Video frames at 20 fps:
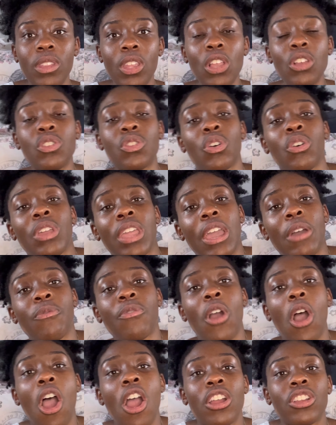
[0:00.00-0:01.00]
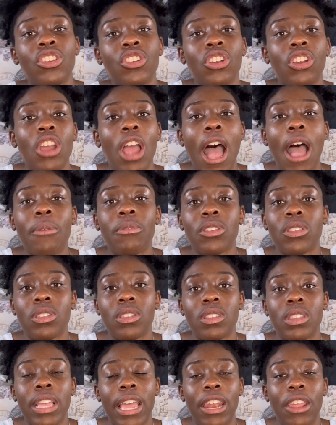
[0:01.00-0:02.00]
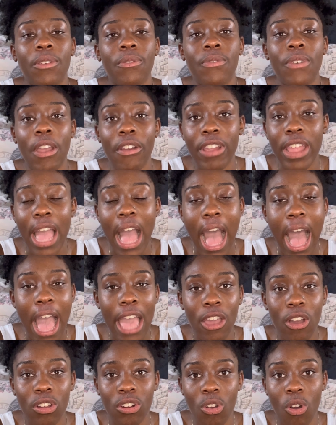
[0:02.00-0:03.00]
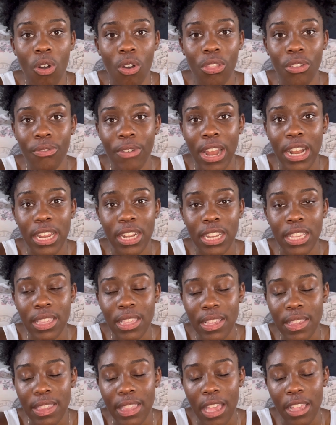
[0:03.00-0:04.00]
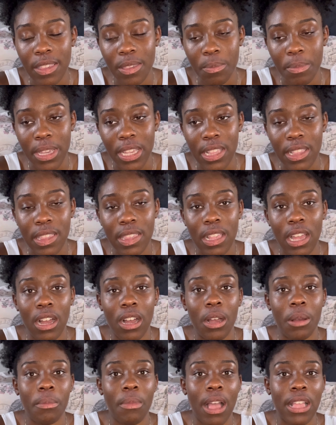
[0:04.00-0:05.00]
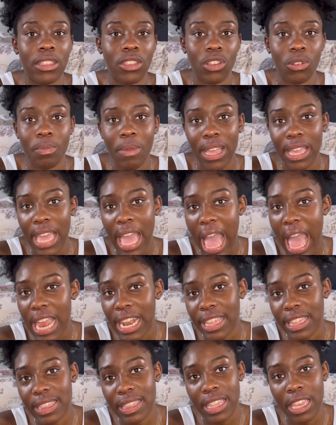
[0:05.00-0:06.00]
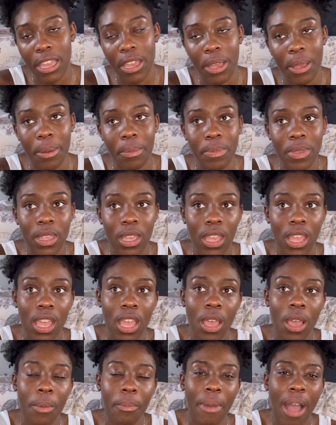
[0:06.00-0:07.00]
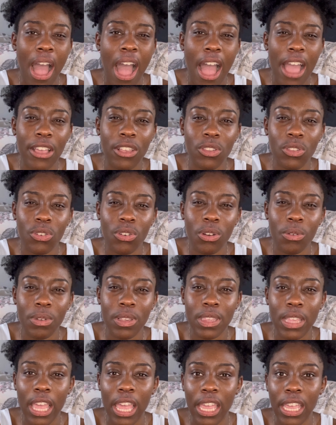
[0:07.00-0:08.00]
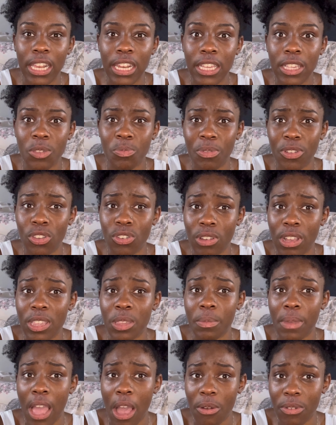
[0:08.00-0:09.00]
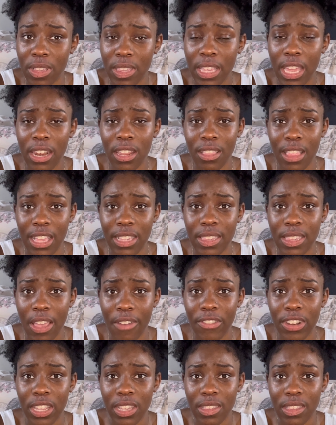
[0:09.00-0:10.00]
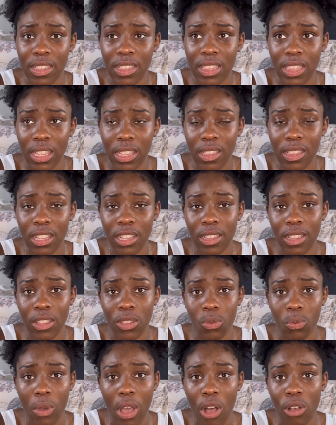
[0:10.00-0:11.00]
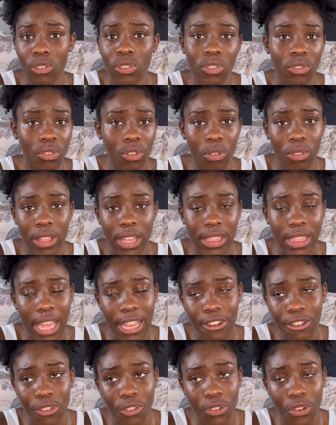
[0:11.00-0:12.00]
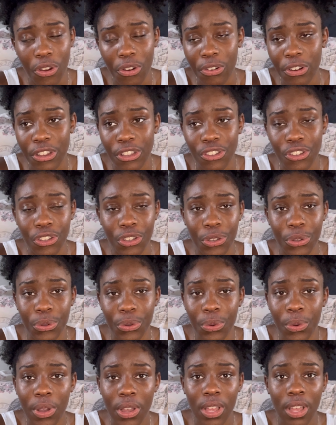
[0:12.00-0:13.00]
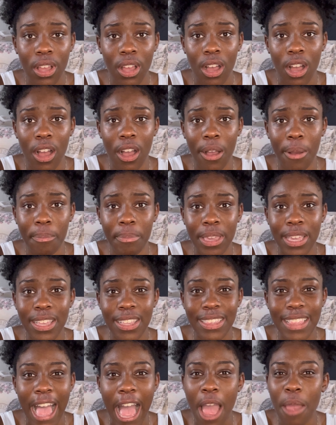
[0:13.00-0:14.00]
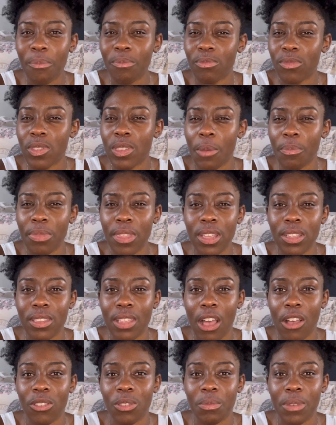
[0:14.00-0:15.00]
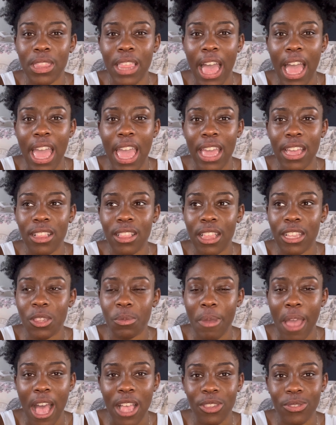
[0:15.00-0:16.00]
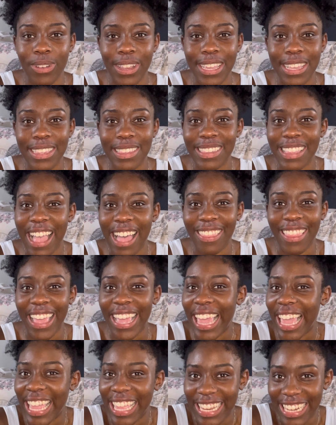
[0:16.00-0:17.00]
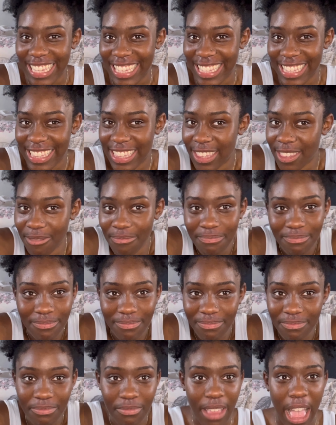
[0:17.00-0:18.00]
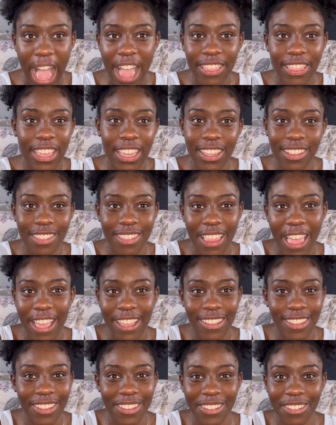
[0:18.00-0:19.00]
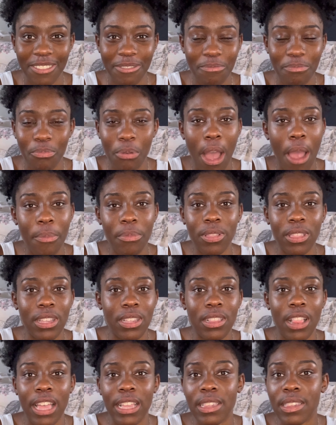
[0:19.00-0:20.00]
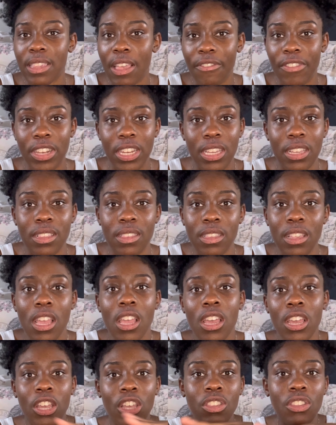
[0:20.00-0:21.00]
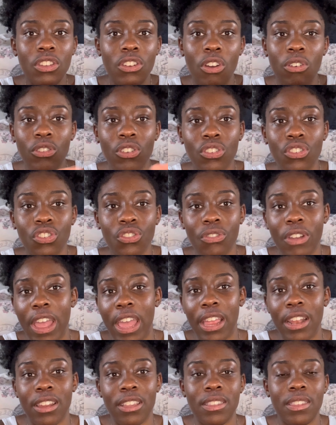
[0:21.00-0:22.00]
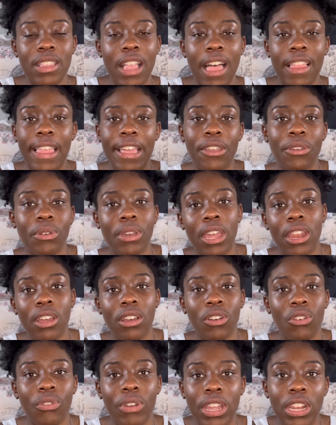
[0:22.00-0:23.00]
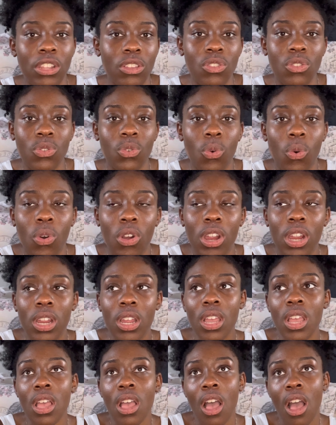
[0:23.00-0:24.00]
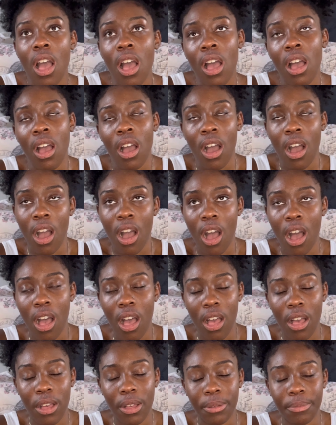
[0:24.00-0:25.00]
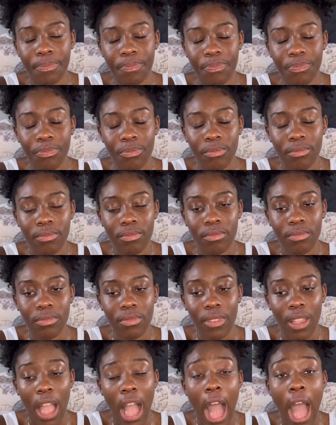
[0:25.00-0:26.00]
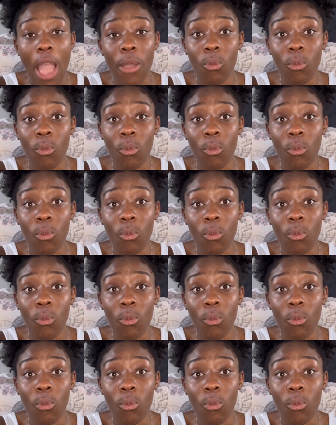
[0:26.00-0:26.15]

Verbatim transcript: so yeah, for Archer, I was getting very high on all the readiness assessments. Um, I took my CAT exams. My highest score was 80s, but trust me, I was getting like 70s and 60s as well. So don't let that discourage you um, because I'm something tells me that NCLEX pass rate is not like 80s. I think it's like probably like 70s because, you know, you trend. It's not like you get a graded score. Um, I